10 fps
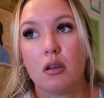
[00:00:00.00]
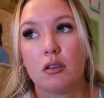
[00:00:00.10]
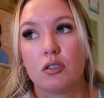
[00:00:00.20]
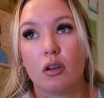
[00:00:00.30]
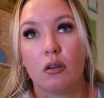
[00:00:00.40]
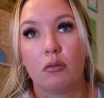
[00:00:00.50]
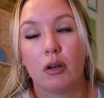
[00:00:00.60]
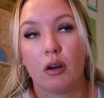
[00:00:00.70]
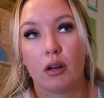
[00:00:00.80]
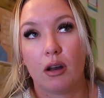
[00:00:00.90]
So
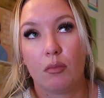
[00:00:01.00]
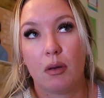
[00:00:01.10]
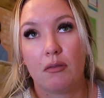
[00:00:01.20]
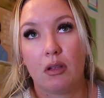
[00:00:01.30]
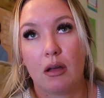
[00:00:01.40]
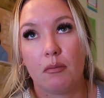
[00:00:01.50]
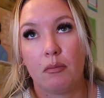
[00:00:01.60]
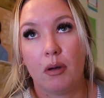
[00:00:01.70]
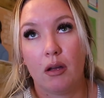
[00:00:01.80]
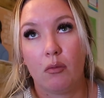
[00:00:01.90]
we are going to have to pay for that,
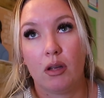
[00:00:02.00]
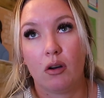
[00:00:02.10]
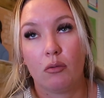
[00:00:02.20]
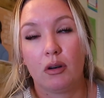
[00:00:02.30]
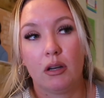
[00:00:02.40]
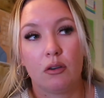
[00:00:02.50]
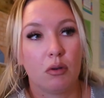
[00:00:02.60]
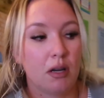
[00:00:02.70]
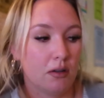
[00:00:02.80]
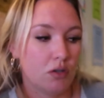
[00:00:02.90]
but we had already
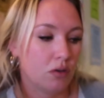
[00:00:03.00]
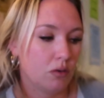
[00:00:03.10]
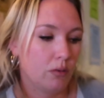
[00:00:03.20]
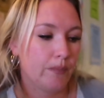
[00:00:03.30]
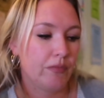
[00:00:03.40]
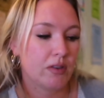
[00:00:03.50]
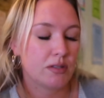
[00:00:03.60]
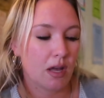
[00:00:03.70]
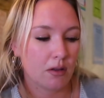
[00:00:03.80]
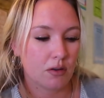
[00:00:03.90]
agreed to the
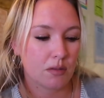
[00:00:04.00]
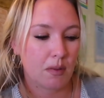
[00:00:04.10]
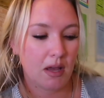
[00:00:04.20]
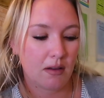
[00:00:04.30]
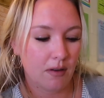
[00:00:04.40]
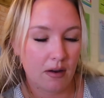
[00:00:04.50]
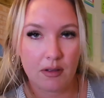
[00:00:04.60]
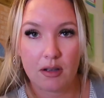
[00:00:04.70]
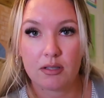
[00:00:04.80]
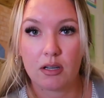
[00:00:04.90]
seller is paying
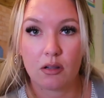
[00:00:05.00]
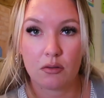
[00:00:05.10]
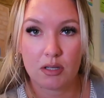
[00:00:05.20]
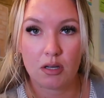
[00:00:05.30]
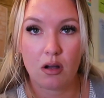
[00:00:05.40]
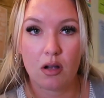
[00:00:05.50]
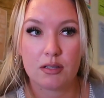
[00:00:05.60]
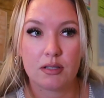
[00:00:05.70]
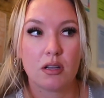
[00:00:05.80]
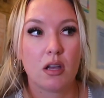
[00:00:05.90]
$5,000 in closing
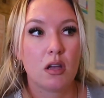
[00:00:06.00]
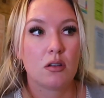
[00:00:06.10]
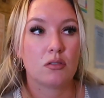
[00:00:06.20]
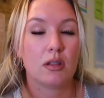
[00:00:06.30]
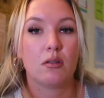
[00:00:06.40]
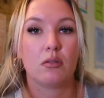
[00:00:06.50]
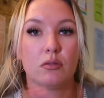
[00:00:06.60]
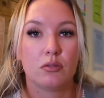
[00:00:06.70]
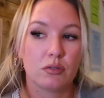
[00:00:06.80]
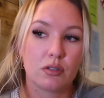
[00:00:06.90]
costs, so that'll
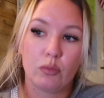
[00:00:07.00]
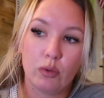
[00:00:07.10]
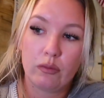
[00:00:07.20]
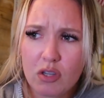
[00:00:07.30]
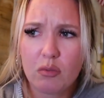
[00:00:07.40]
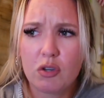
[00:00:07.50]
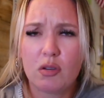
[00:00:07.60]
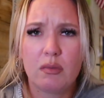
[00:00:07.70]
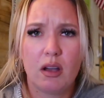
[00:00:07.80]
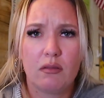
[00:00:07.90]
go towards the roof. So we
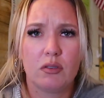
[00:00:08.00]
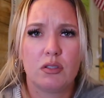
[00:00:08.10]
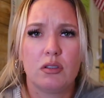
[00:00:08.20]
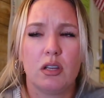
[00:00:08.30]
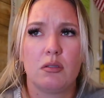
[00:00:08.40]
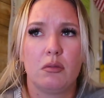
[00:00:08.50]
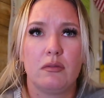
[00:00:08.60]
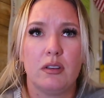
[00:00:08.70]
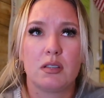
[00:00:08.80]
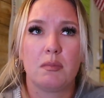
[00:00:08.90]
should be able to get the
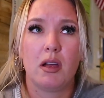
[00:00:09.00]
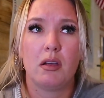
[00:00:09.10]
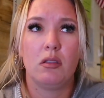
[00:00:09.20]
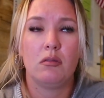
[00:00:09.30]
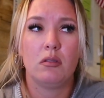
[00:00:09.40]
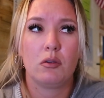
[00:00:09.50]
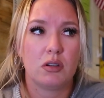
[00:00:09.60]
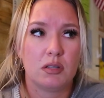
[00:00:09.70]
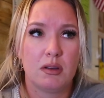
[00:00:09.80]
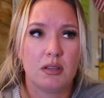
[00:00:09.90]
roof fixed by
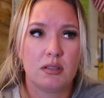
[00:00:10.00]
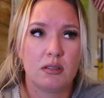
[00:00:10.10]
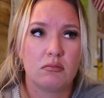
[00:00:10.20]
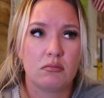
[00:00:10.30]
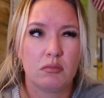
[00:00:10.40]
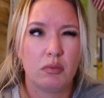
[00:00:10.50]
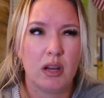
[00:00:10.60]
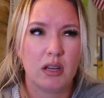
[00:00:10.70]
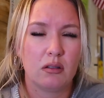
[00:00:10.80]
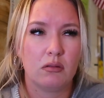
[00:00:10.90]
Christmas
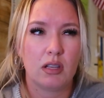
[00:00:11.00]
break.